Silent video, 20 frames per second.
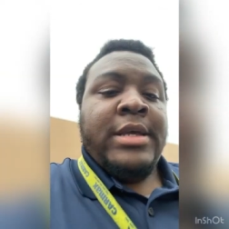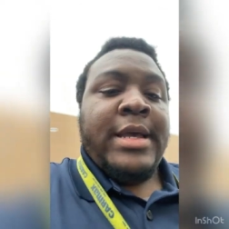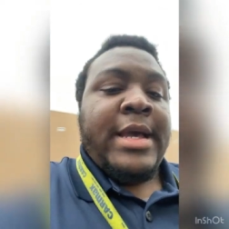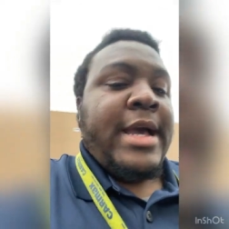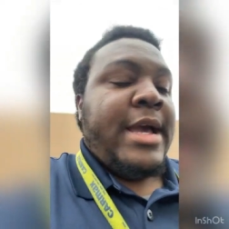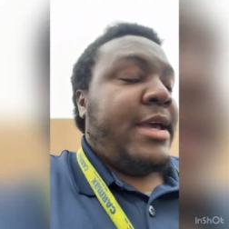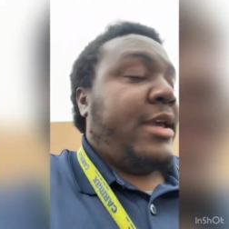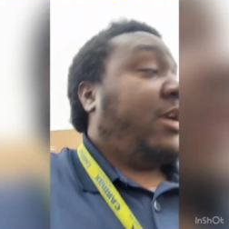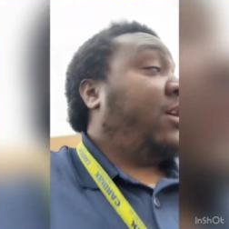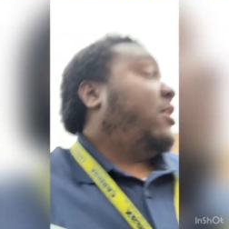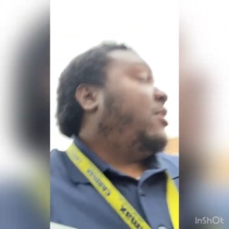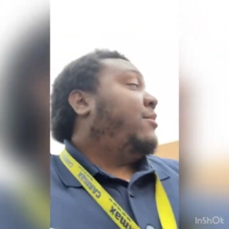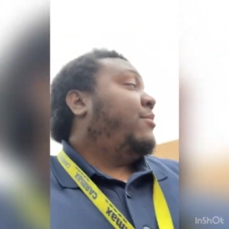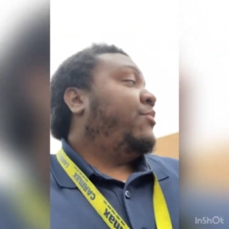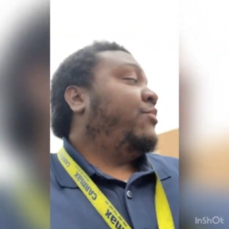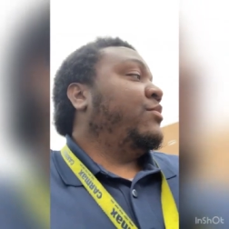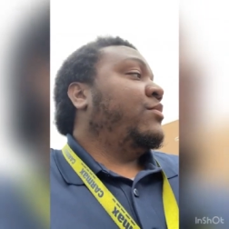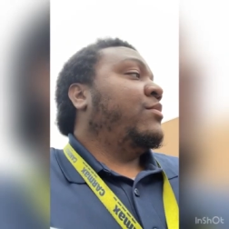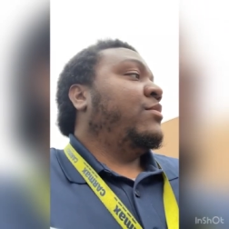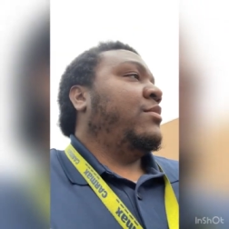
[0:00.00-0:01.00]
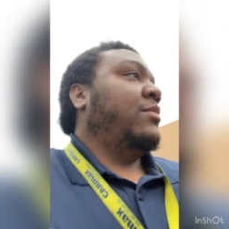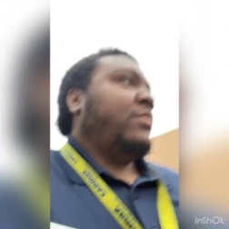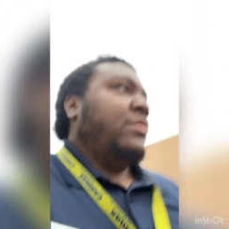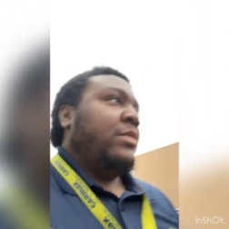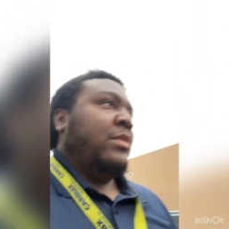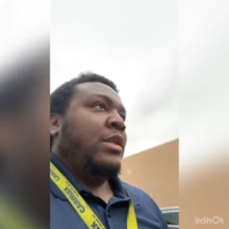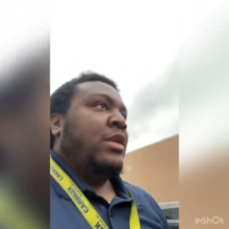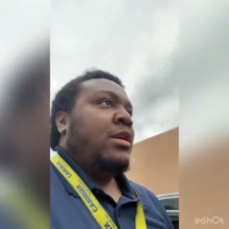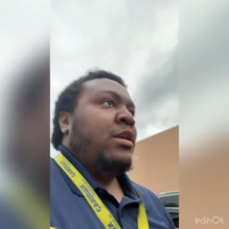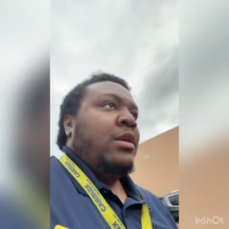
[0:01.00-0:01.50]
I am
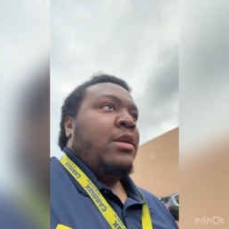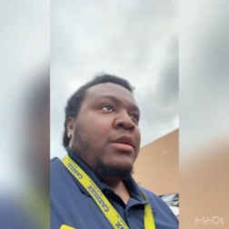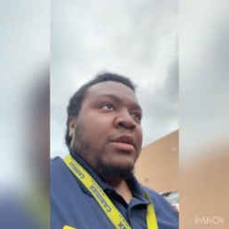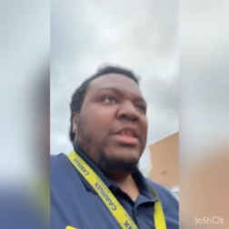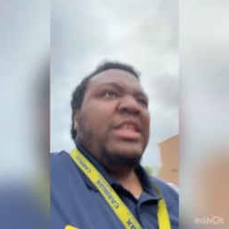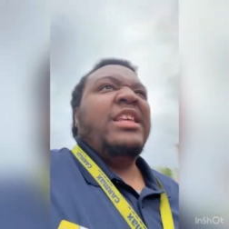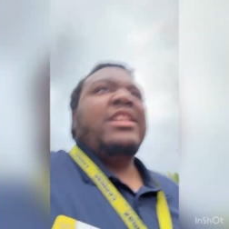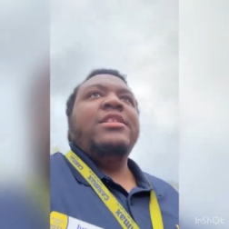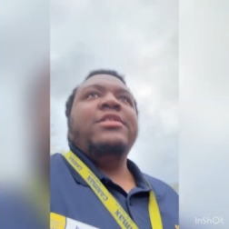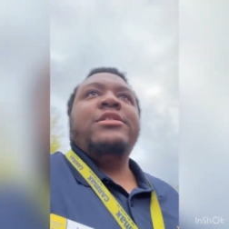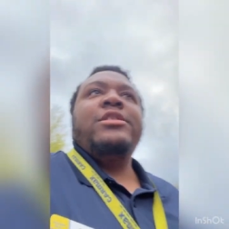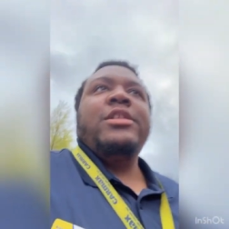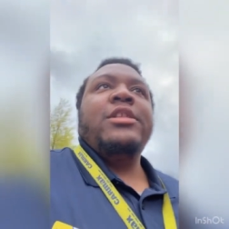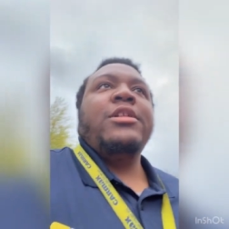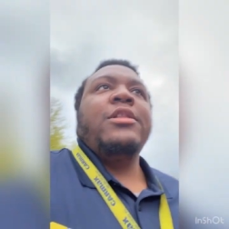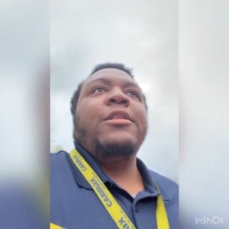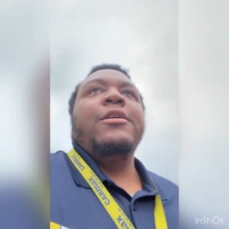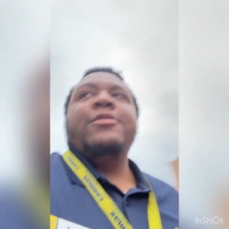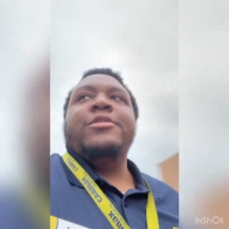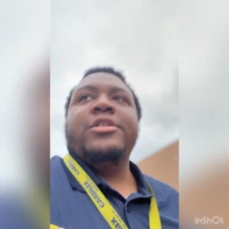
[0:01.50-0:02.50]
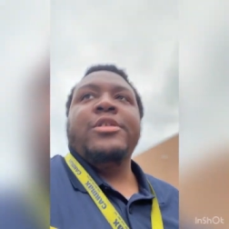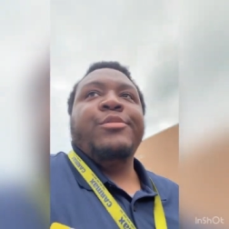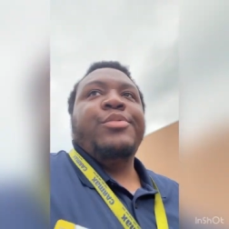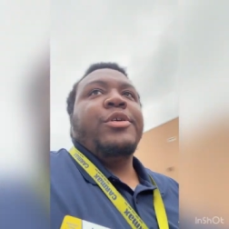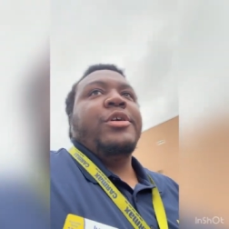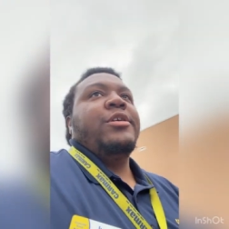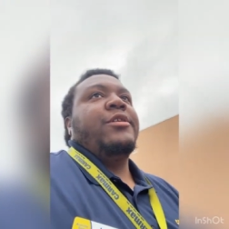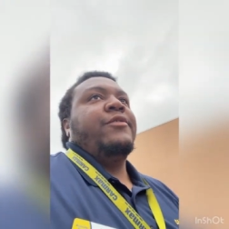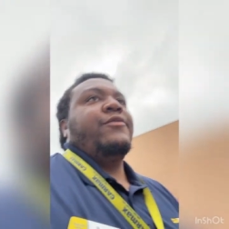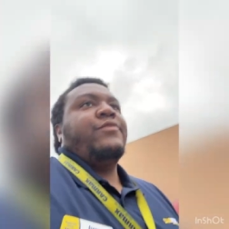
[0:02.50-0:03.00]
getting to the closing
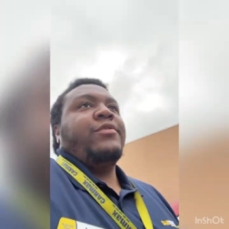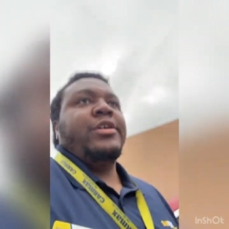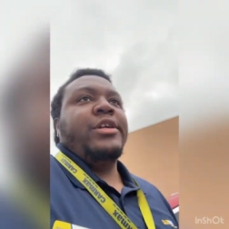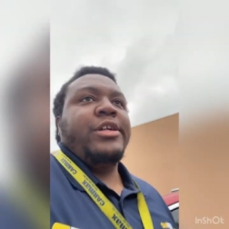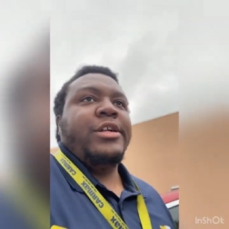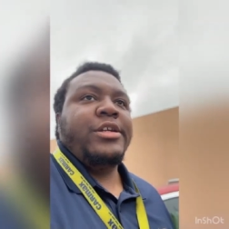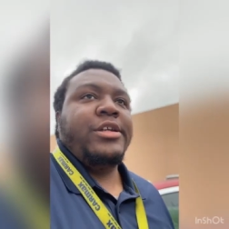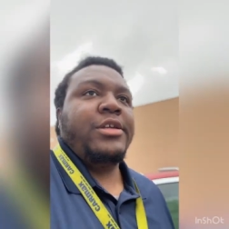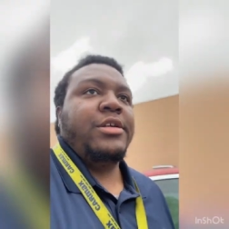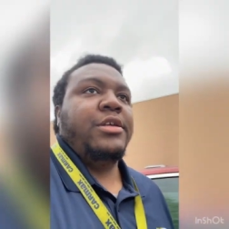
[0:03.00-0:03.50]
part of work.